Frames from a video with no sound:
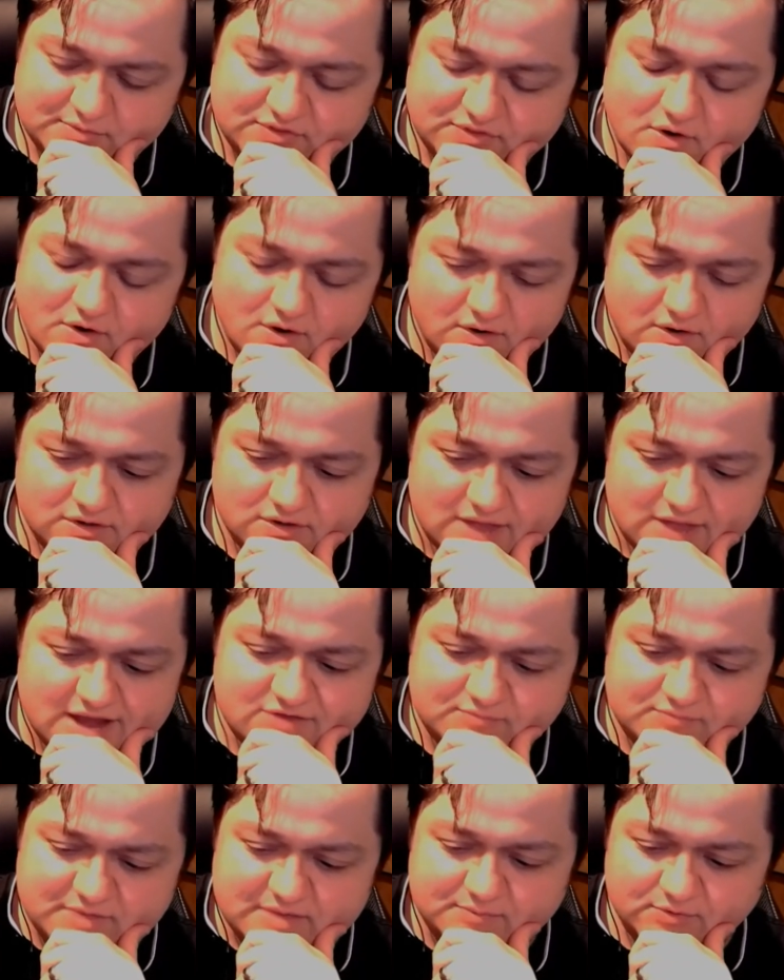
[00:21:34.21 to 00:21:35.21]
But there are a lot
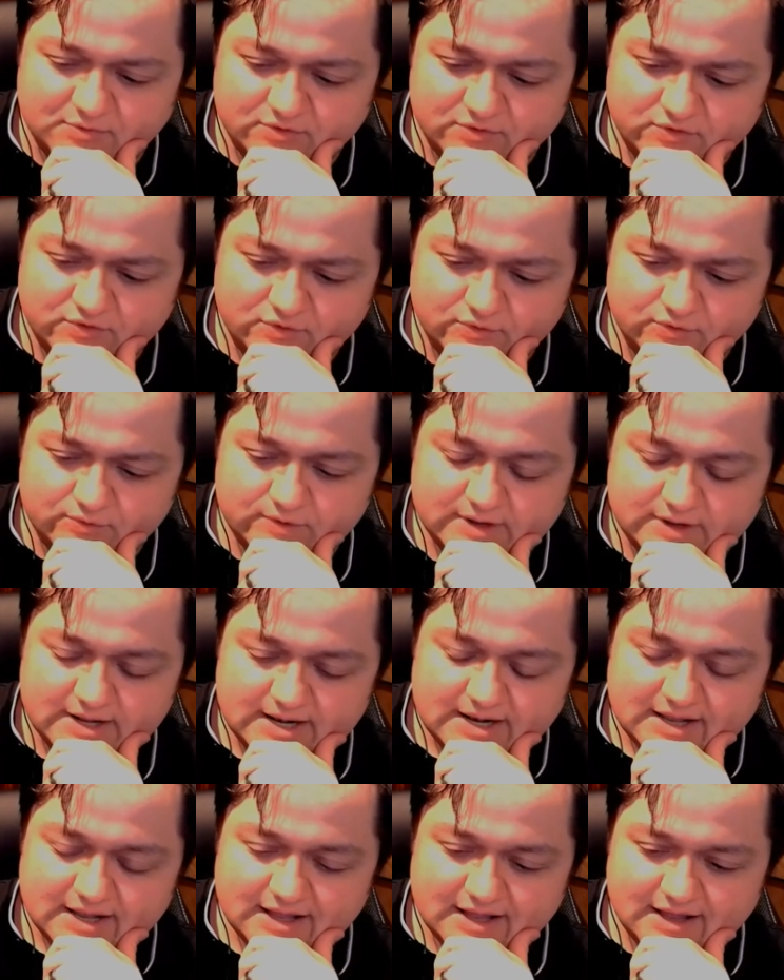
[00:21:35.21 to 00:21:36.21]
of people who,
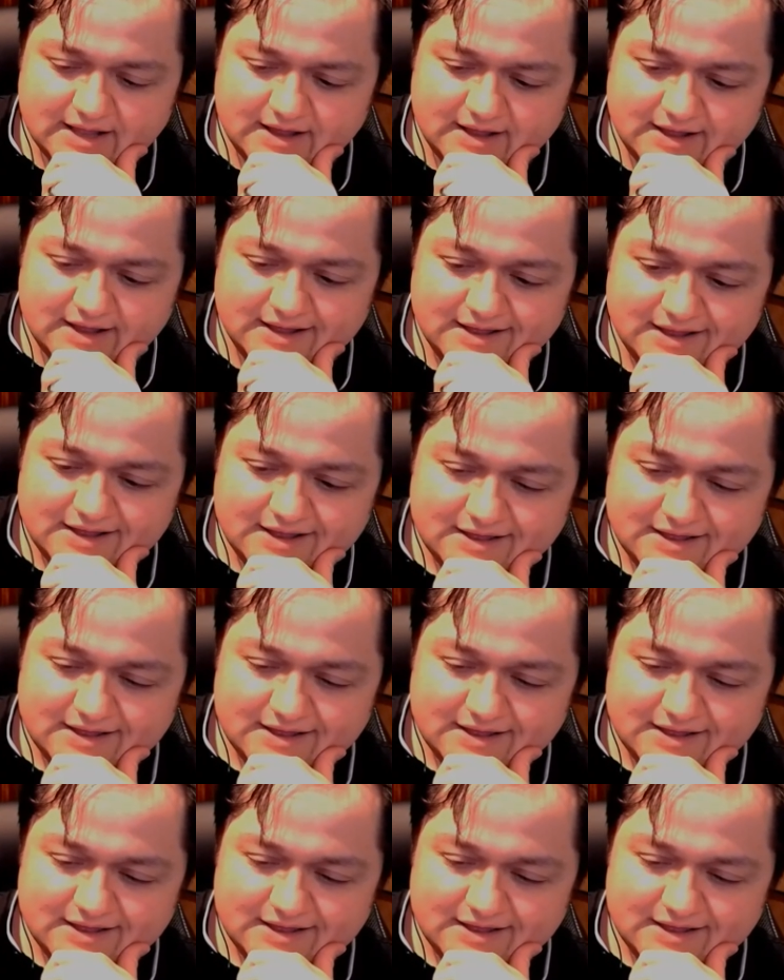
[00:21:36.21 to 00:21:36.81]
I